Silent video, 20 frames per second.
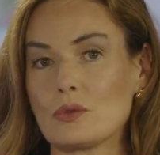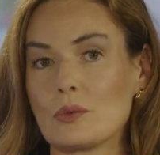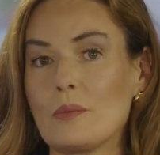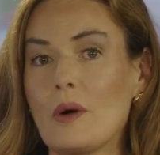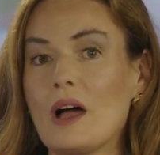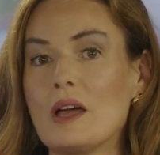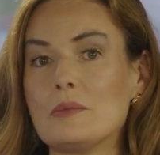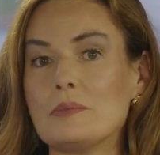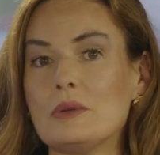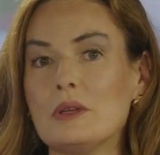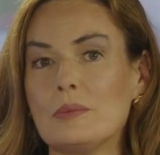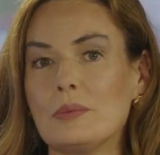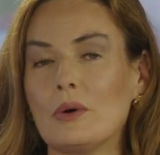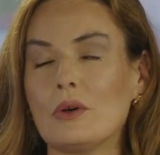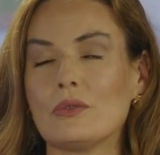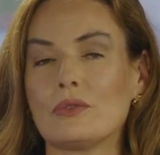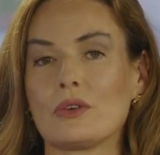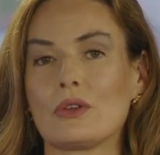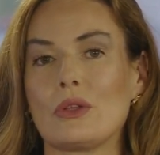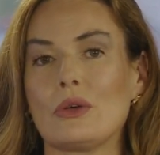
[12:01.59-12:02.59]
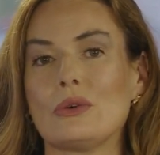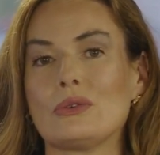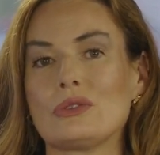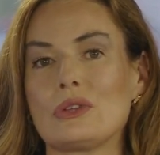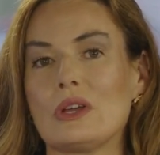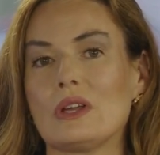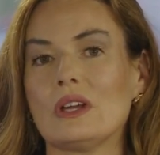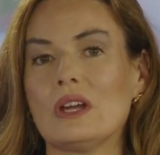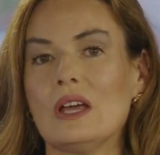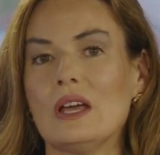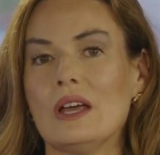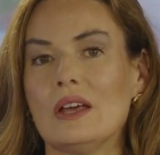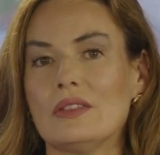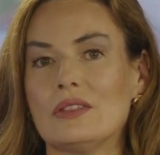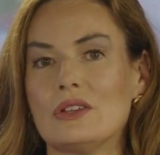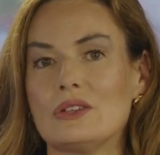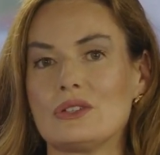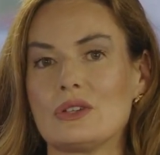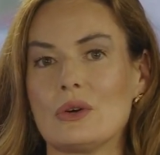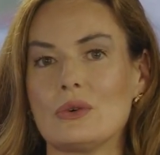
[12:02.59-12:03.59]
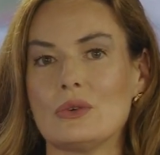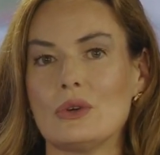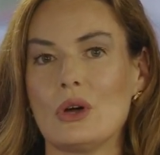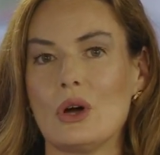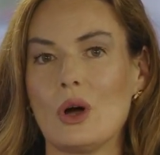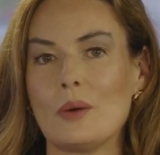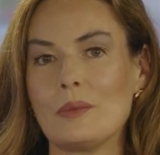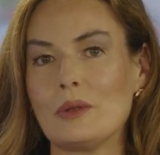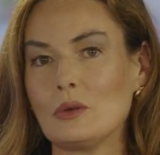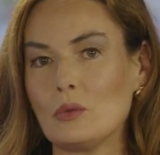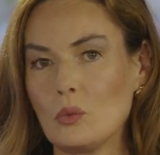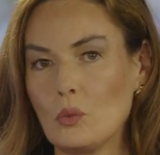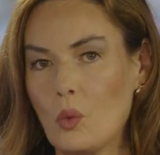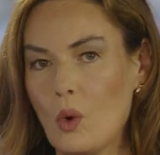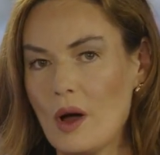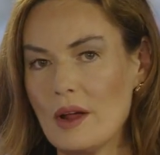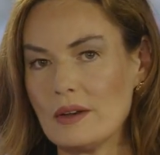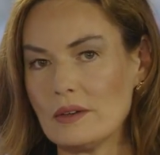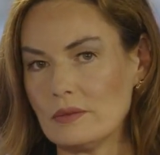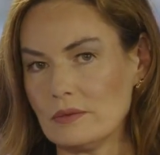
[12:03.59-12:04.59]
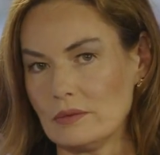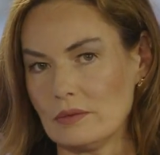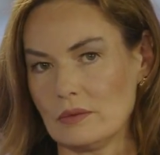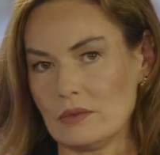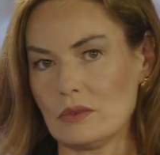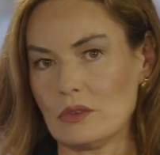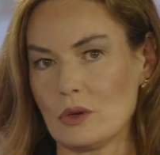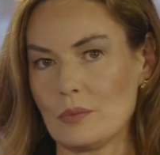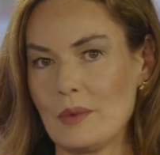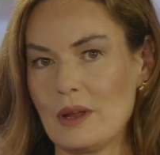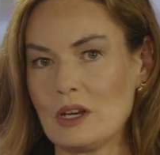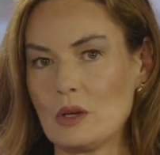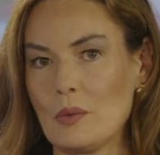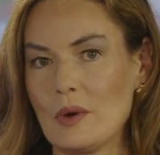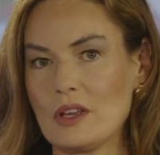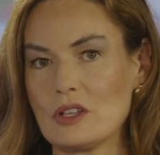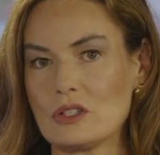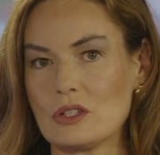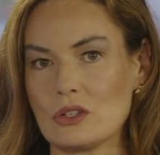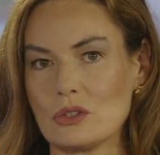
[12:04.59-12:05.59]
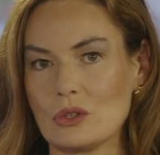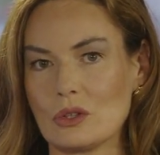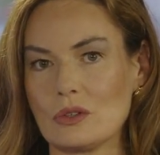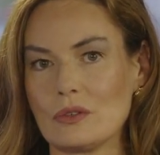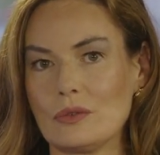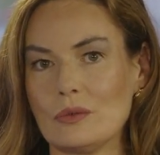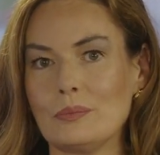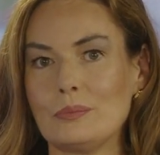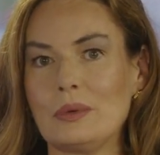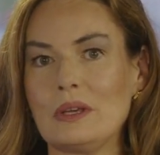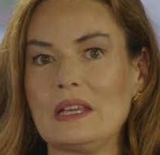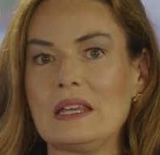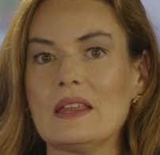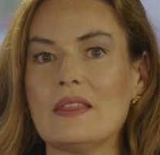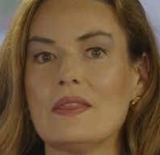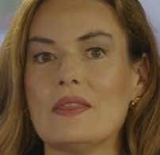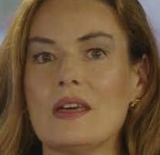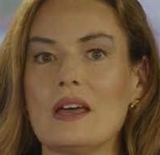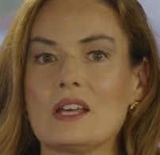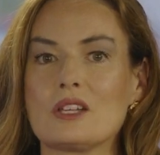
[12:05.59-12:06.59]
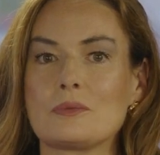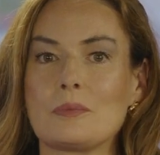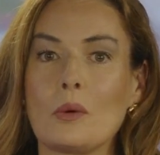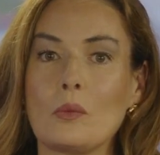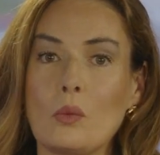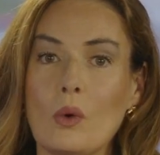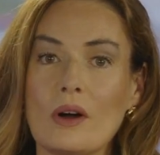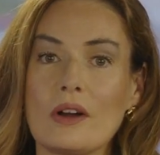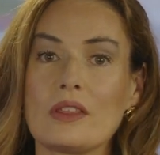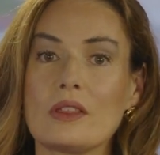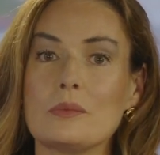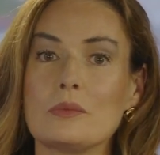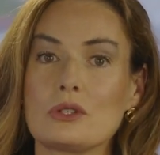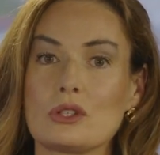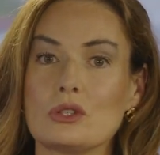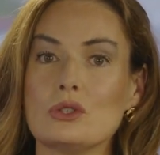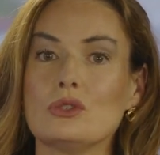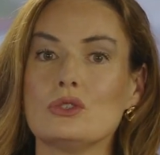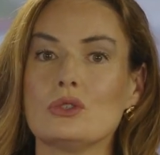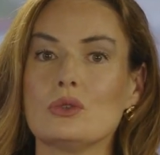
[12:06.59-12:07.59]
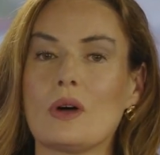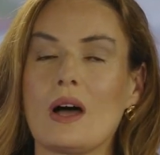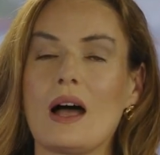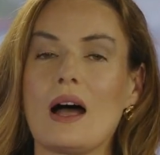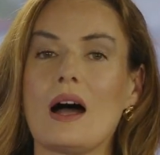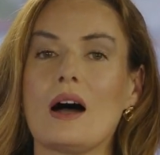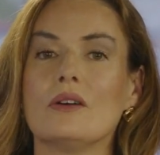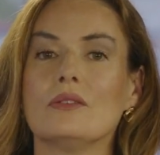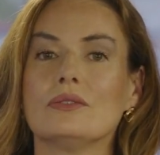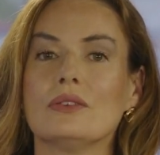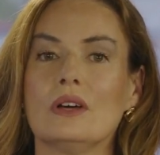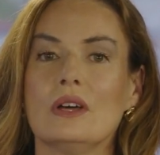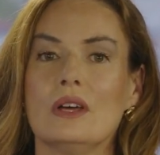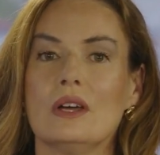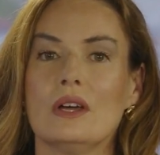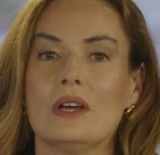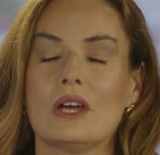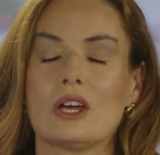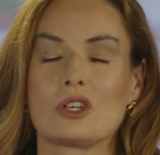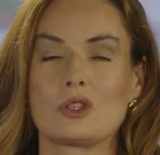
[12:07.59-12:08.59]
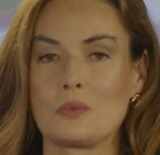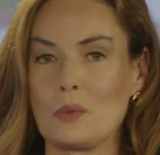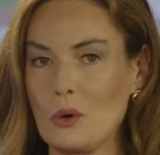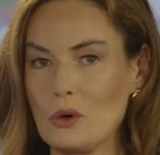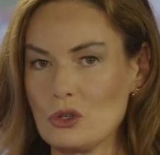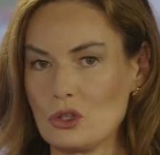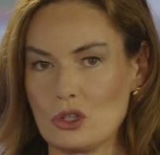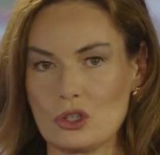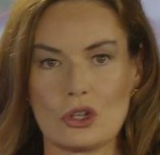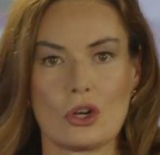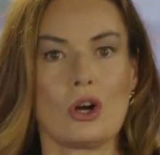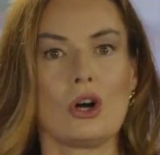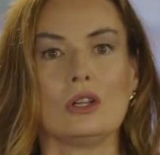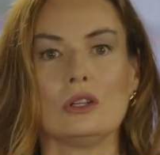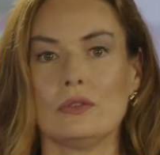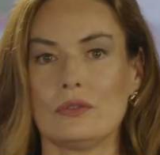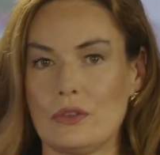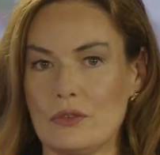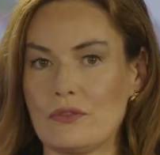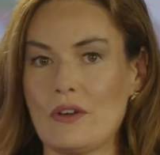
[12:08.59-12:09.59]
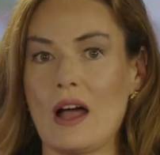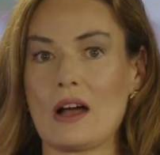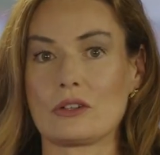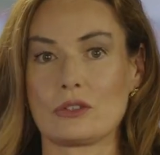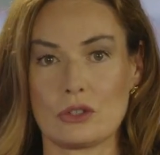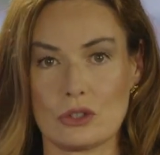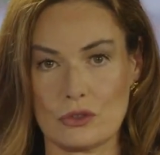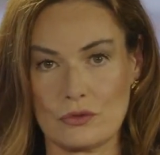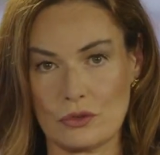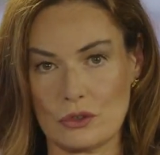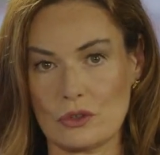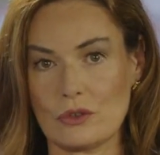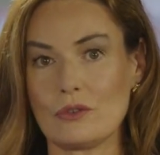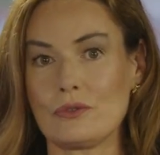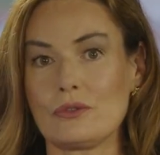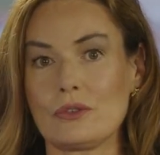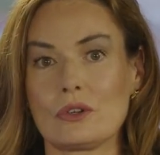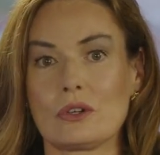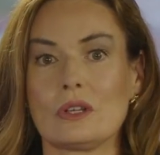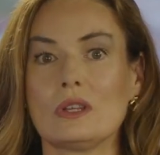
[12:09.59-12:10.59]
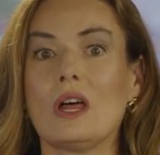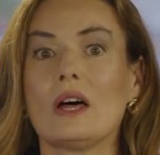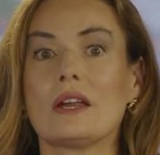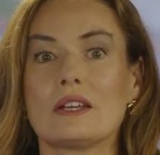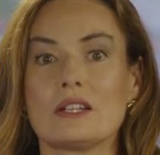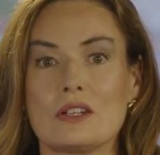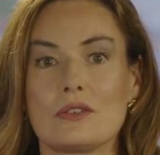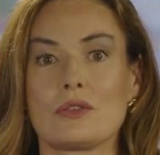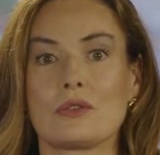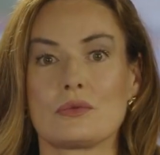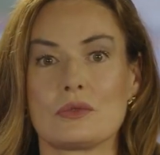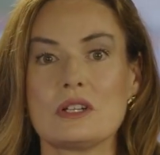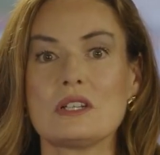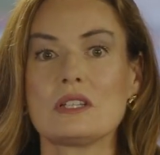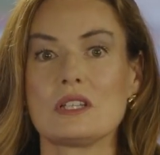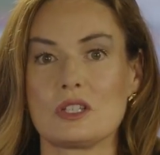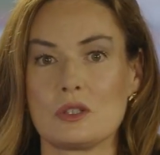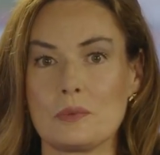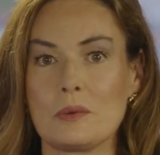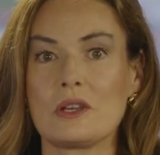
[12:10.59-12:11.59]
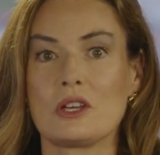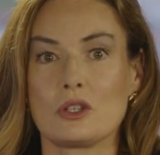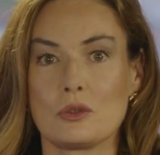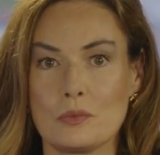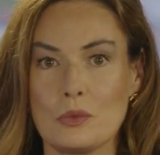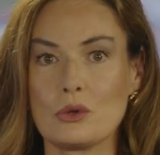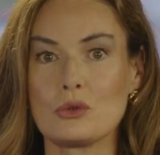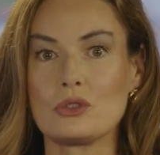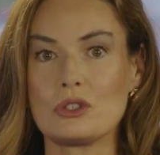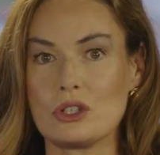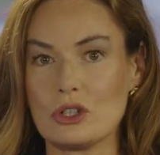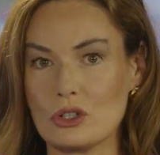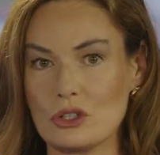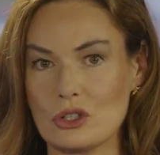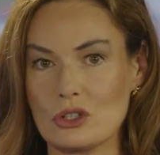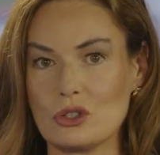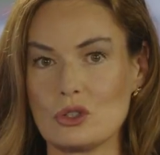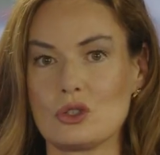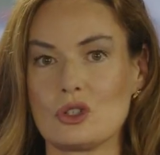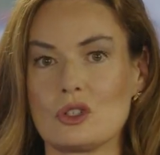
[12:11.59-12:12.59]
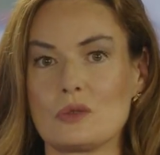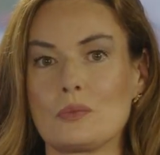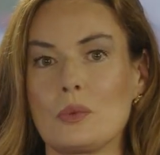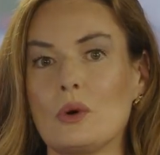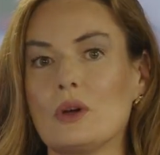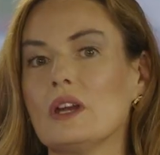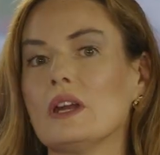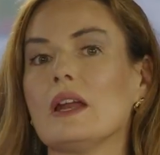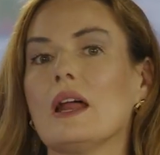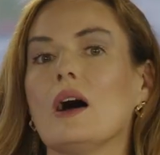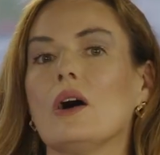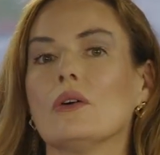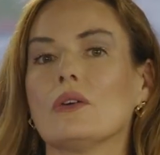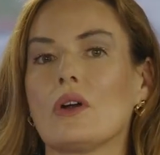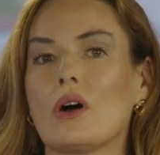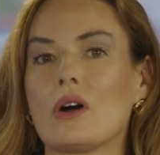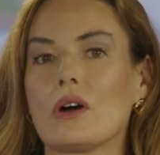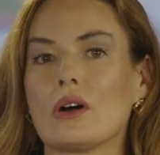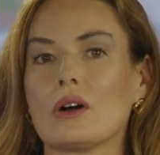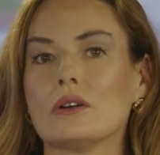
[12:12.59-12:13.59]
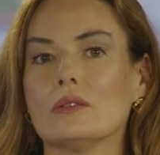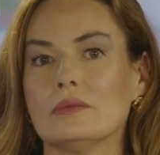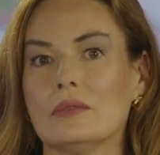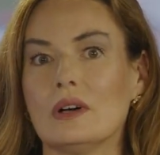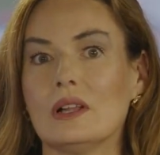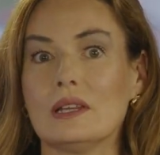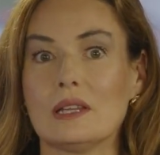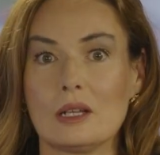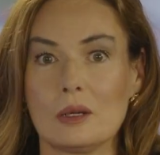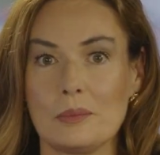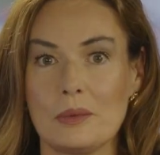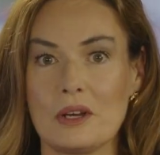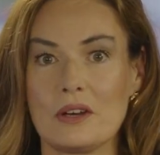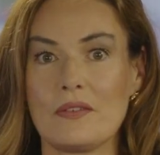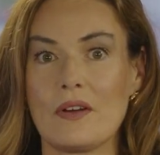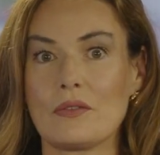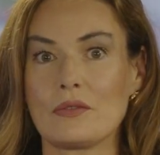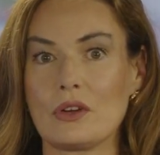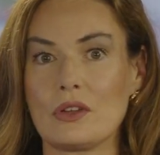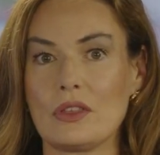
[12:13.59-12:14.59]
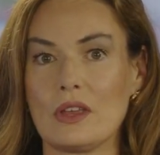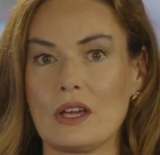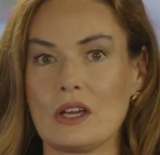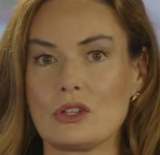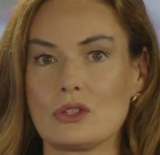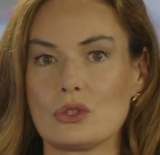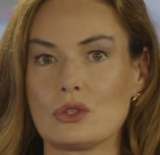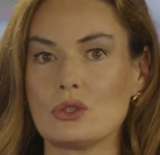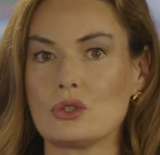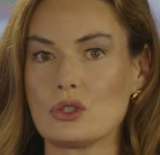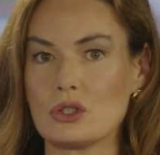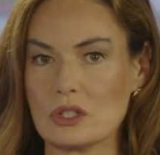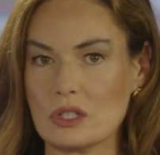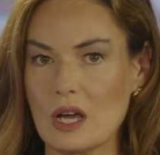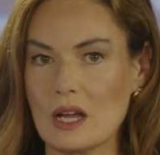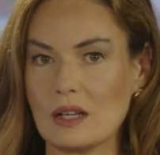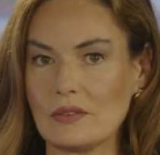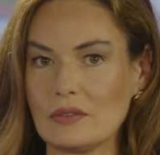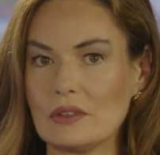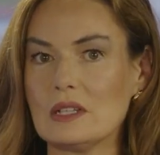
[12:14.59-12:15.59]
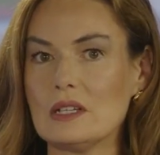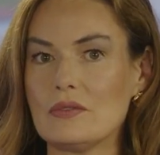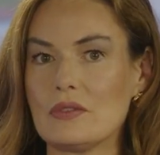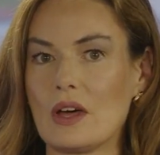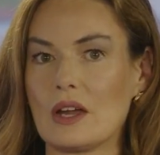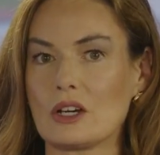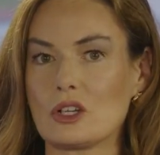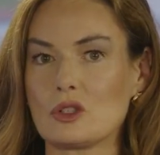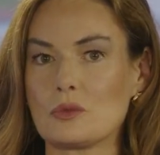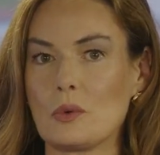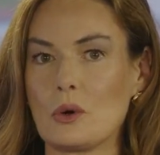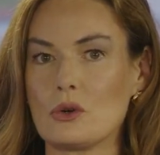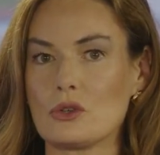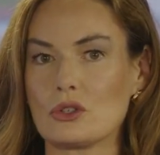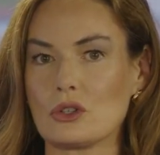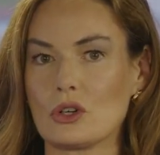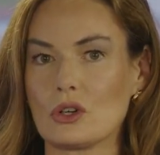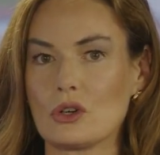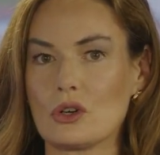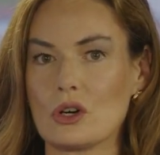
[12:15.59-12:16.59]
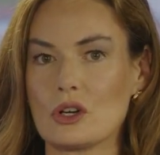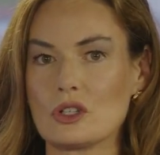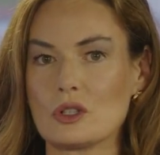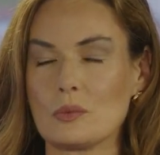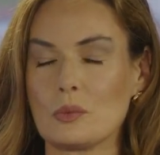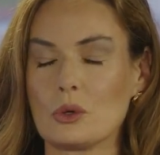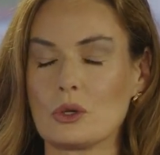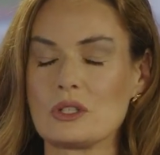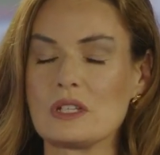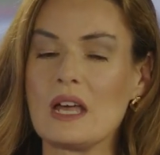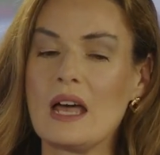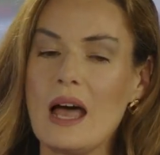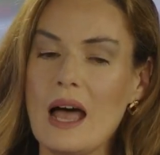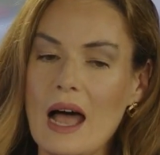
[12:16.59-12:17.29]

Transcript: Remind people, for those that don't know. I mean, there are many ways to sort of begin this, but one of them is that you do have exposure to all of the factors for a lot of different reasons, because most years, as you just pointed out, are a little bit of everything. And so you just kind of leave that exposure across the boards.